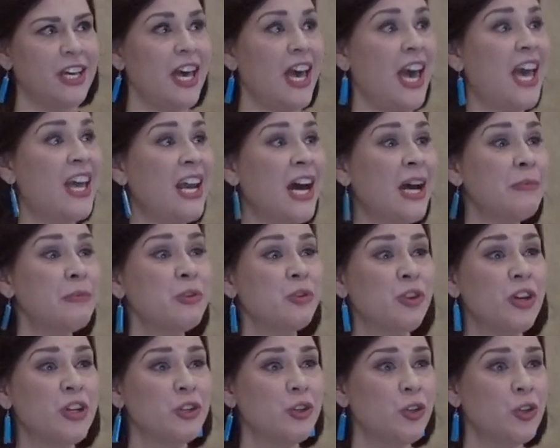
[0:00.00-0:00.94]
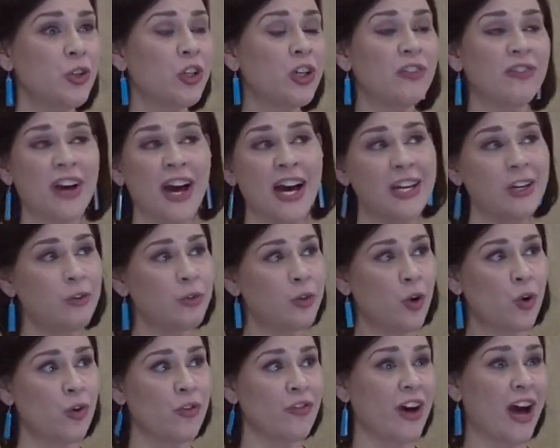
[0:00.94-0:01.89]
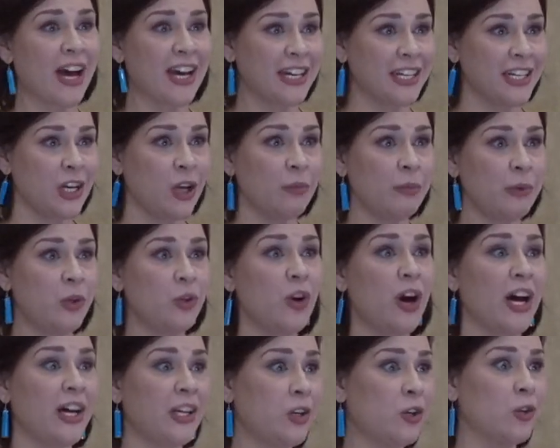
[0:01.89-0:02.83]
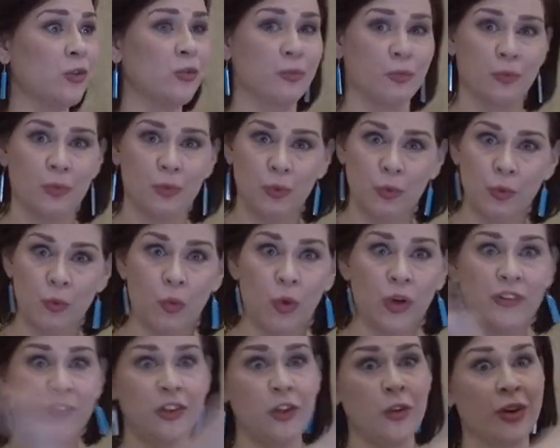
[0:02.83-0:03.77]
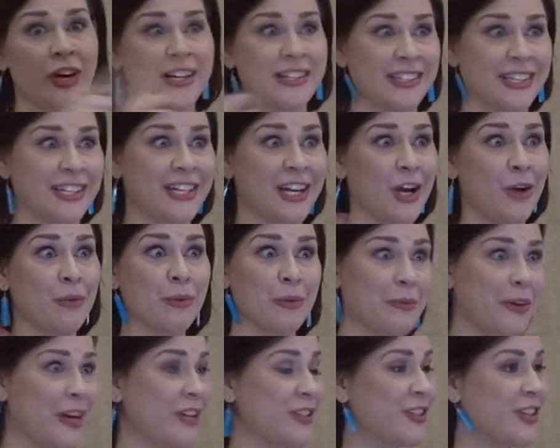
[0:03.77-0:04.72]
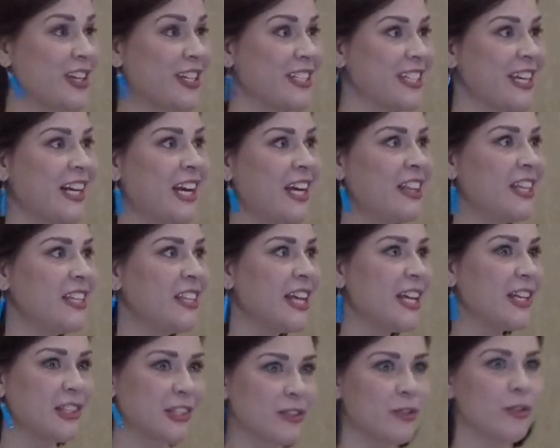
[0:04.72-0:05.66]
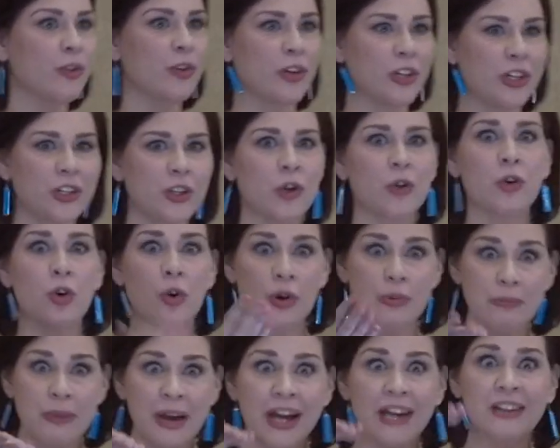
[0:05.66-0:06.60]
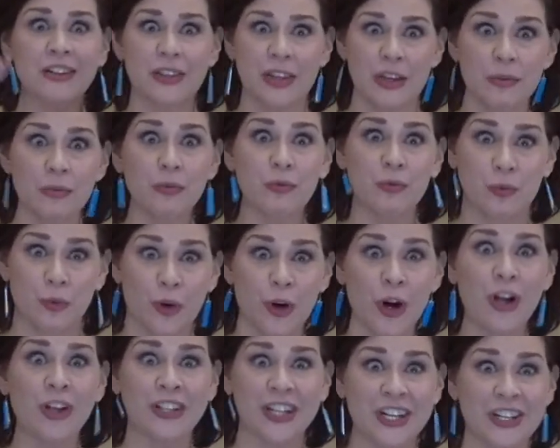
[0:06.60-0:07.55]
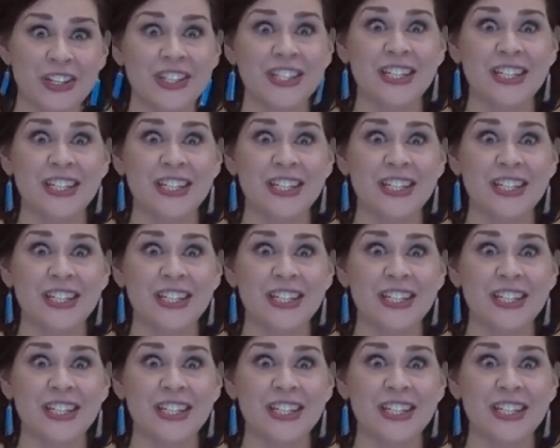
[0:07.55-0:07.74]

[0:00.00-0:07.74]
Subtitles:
And I'm a straight shooter. If I don't know if I can help you, I know one of you guys can help a patient. And I think that's, going back, that we're all here